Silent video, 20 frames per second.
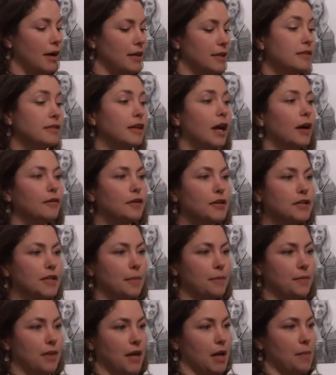discover
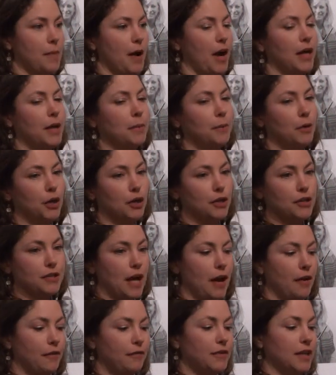something about him or
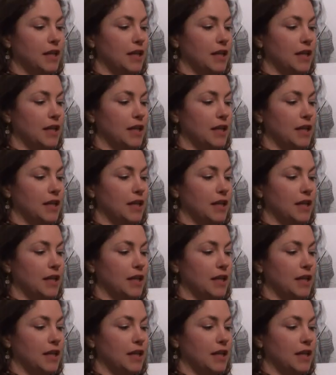herself